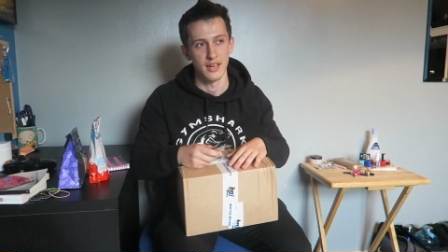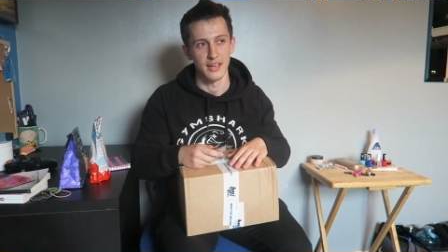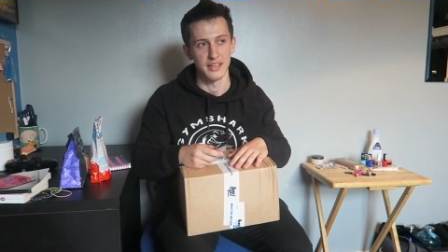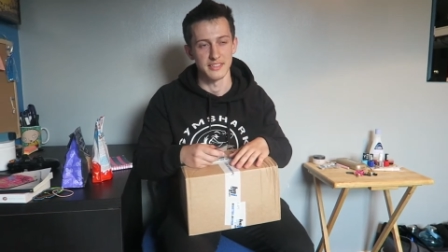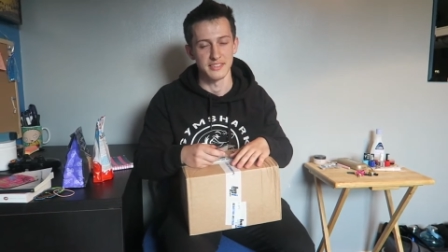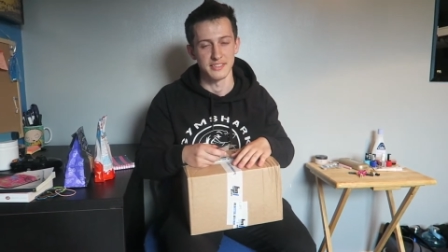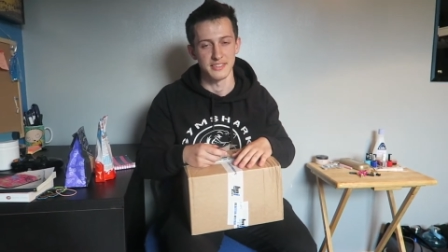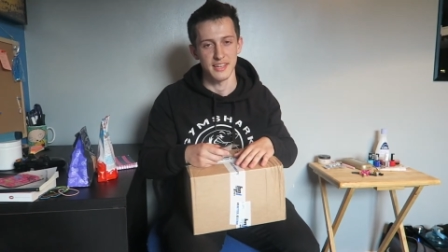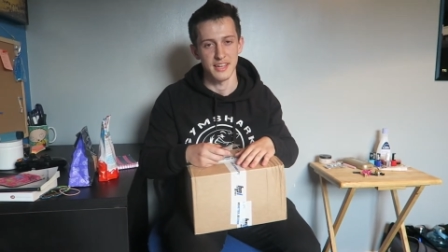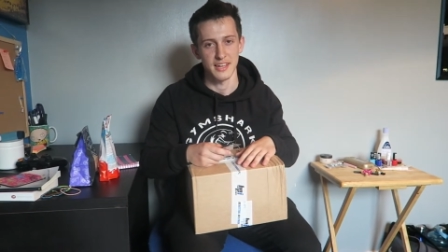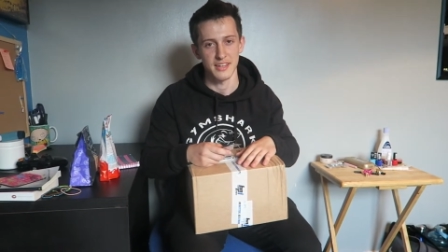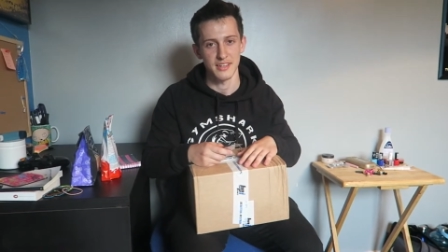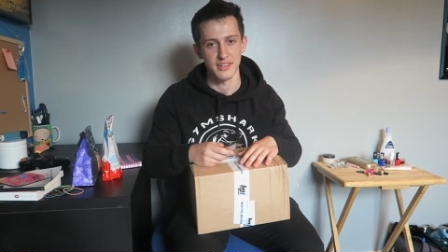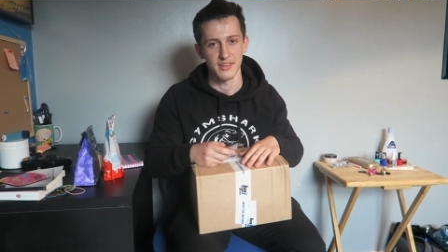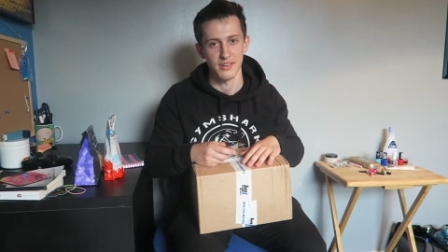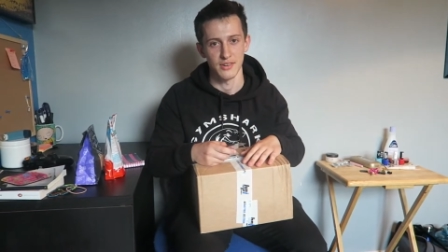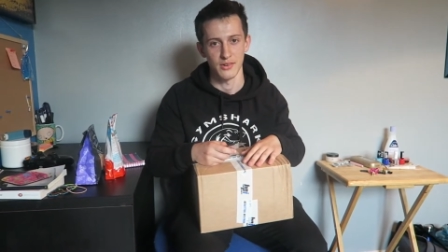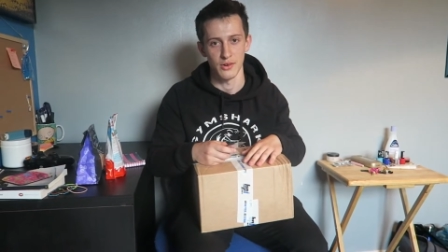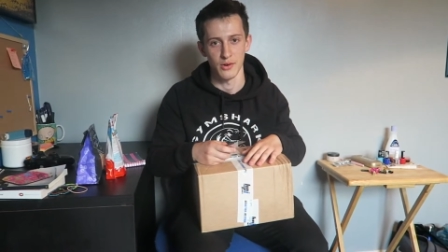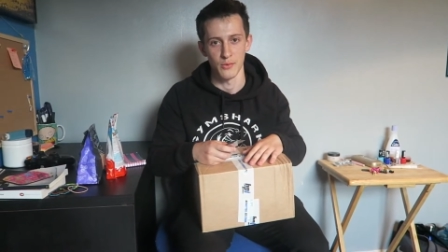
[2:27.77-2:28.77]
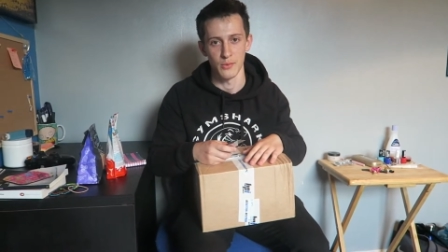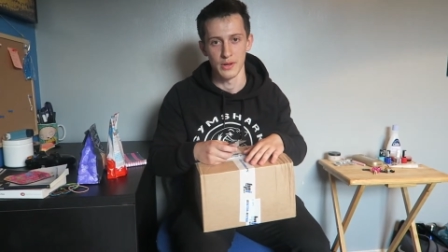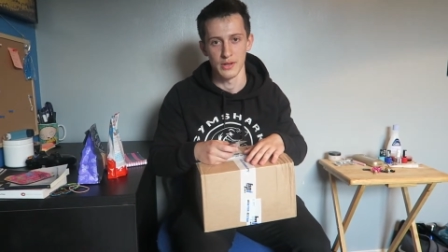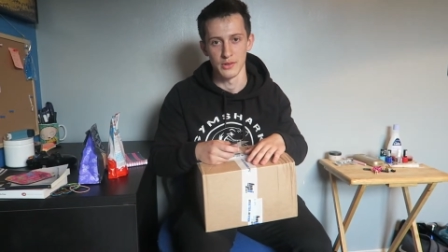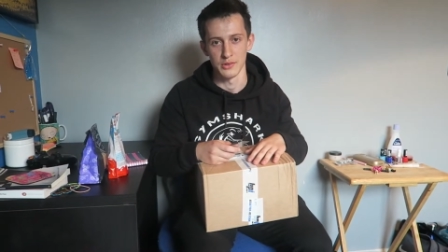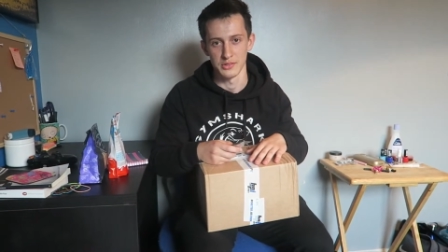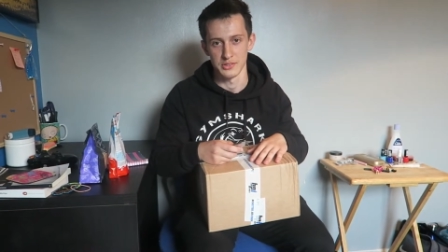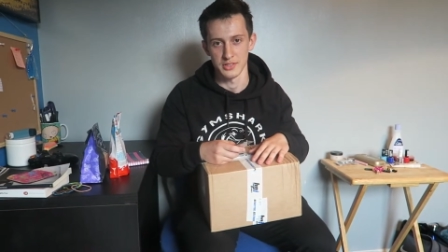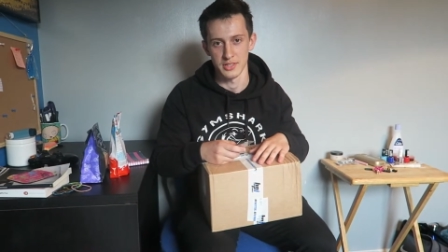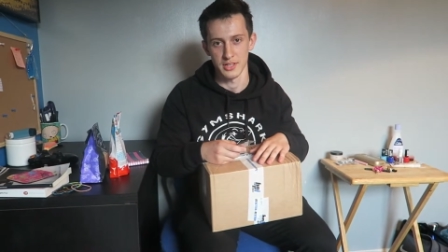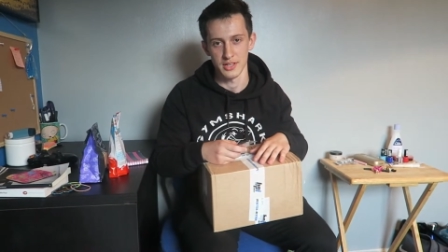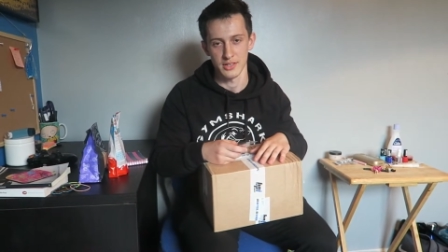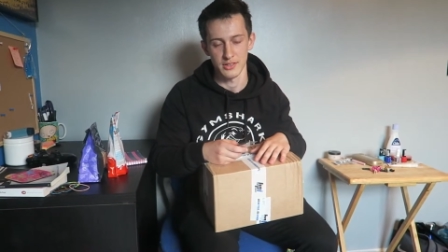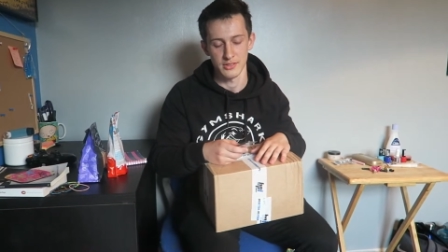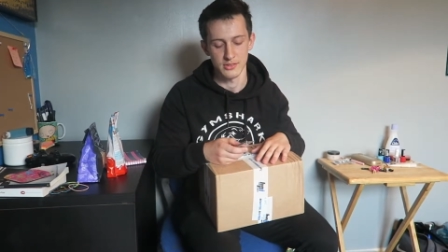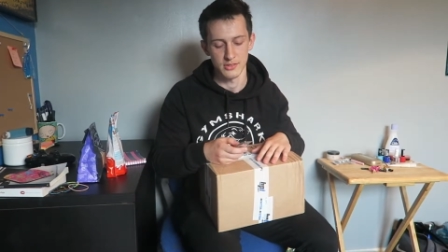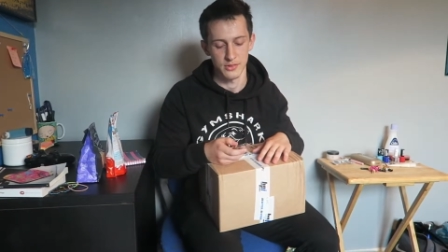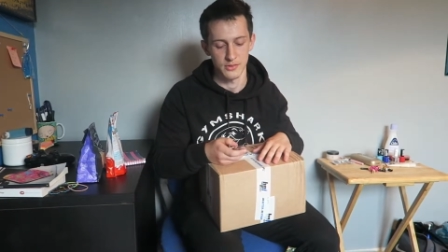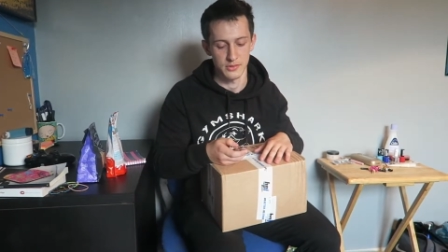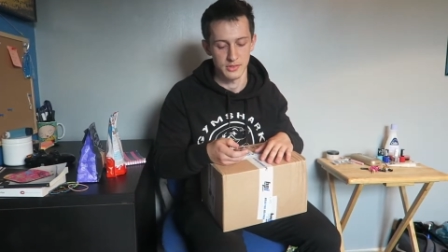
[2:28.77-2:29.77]
a stack, I got a weight loss stack
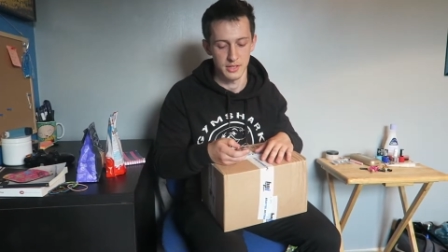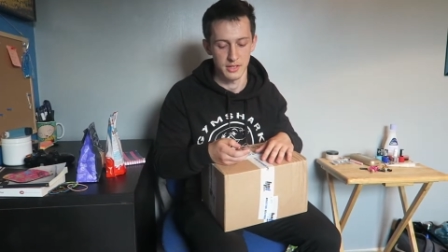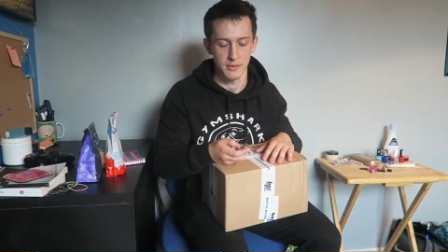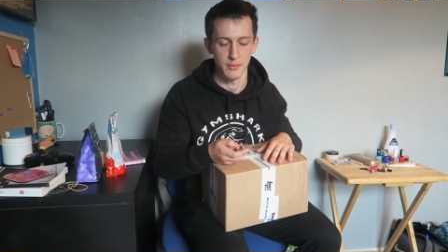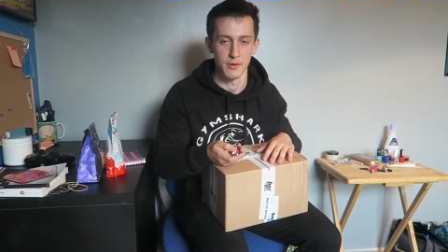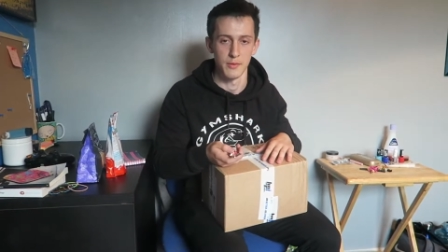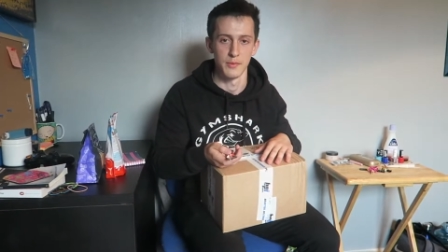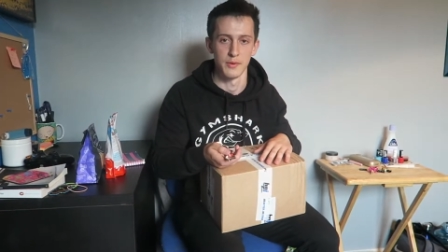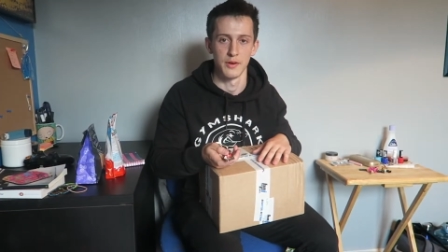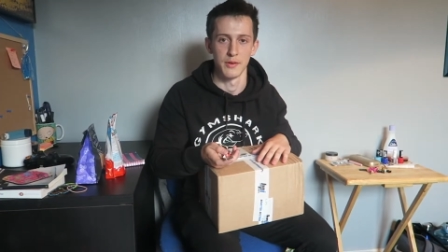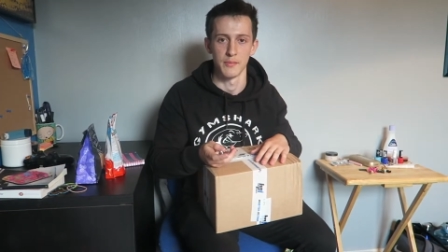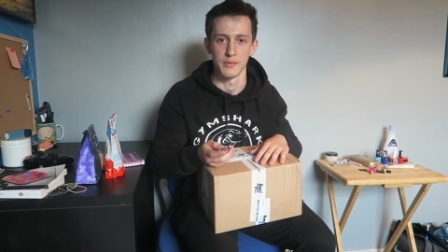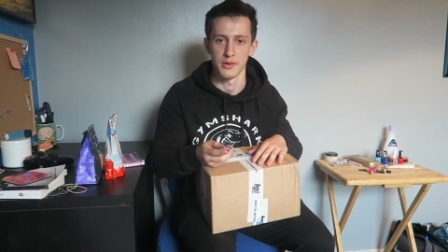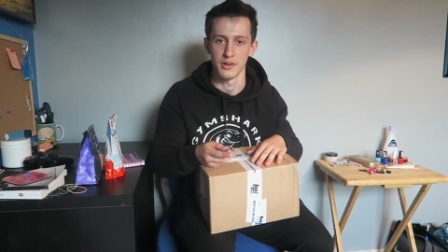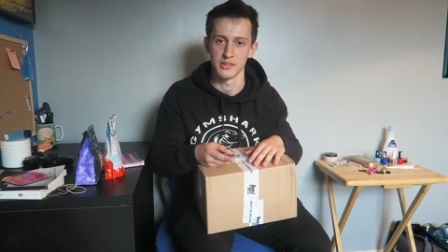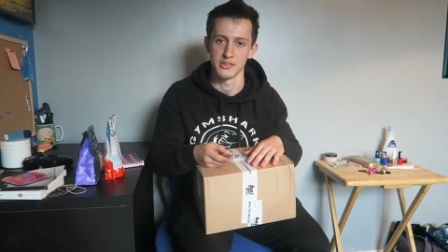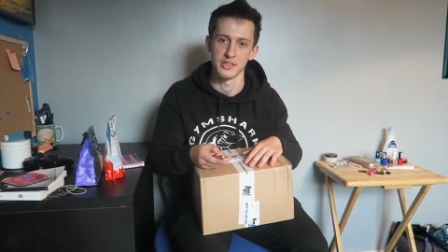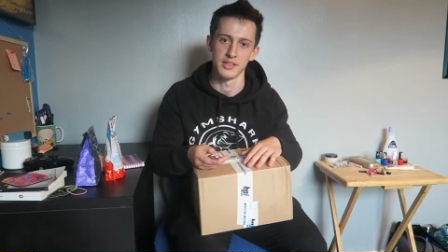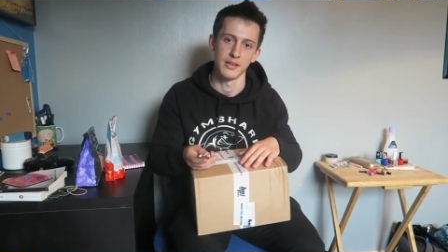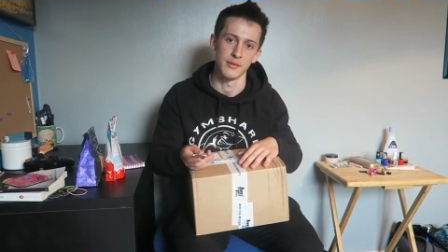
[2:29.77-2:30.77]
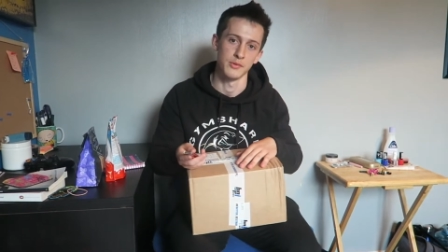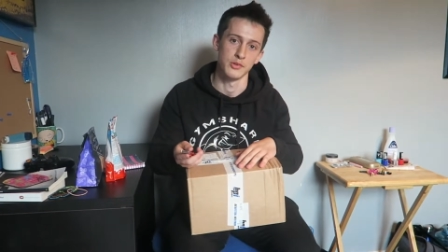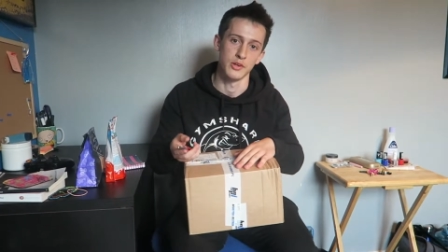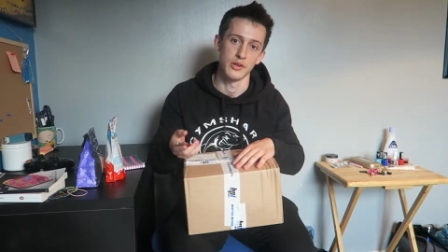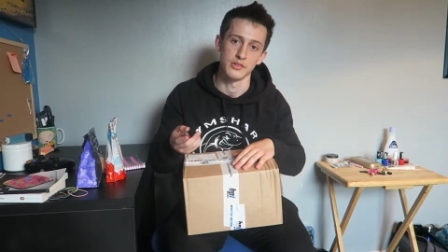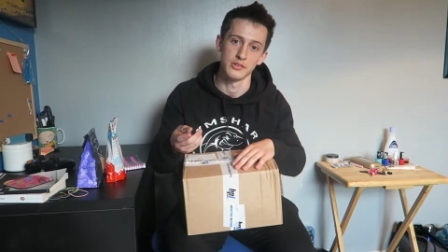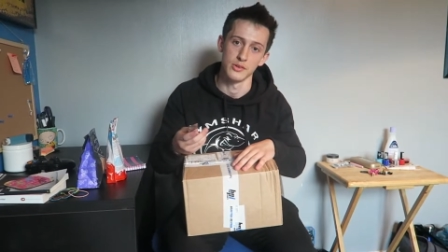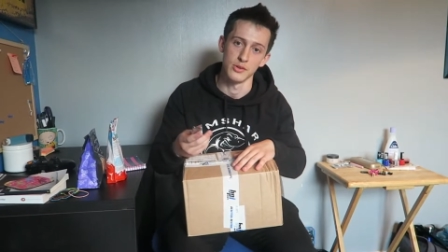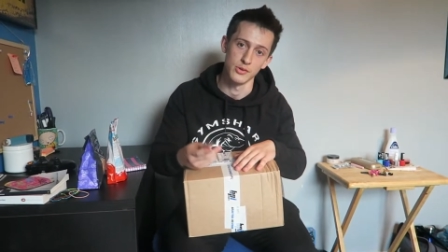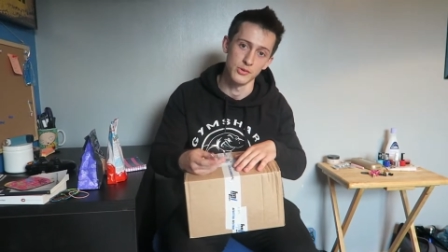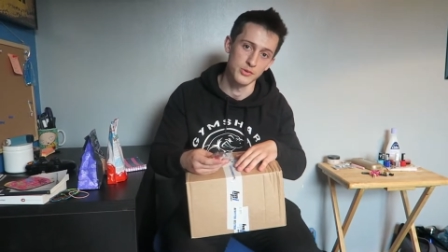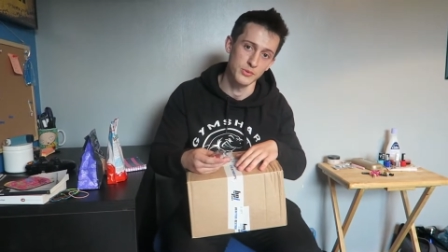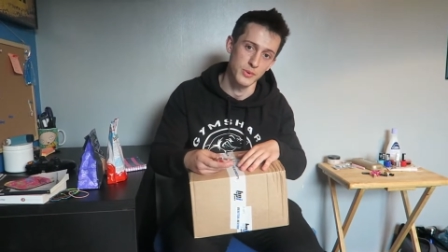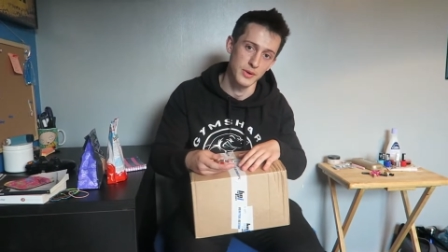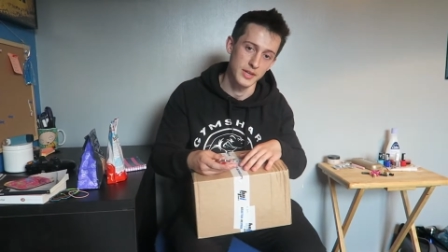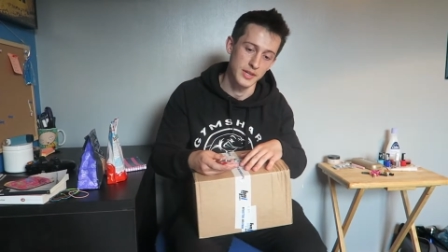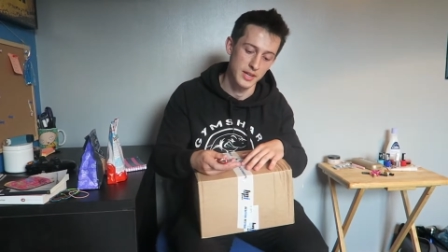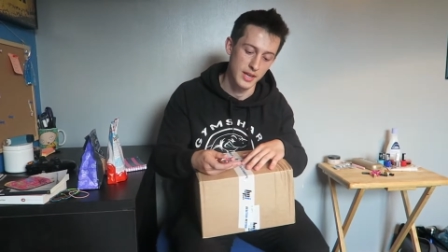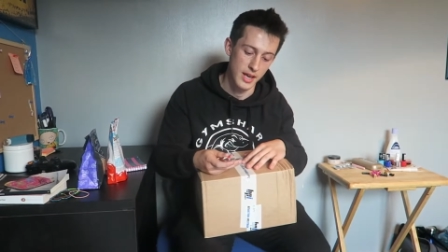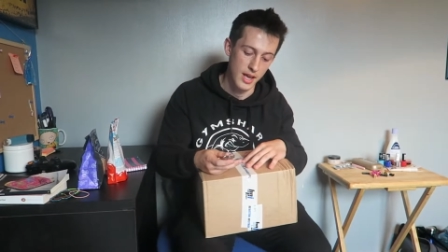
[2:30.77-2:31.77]
because obviously at the moment I'm cutting, I'm trying to lose
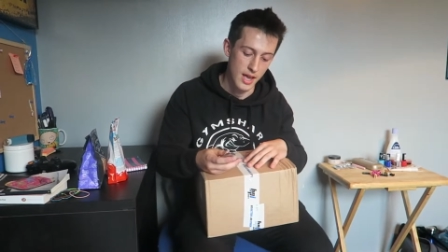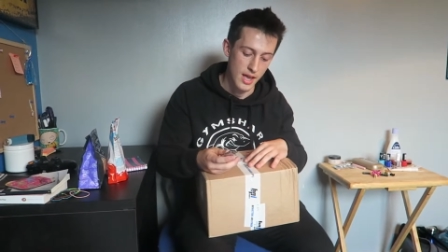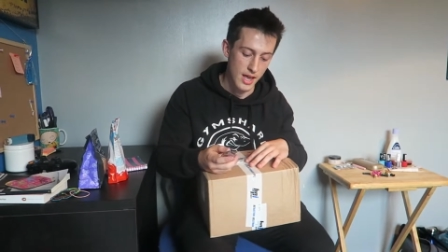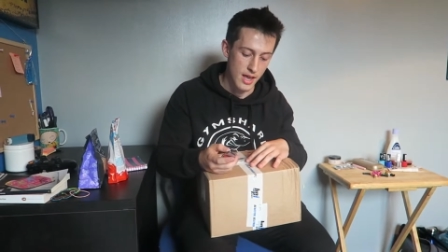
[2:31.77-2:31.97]
weight.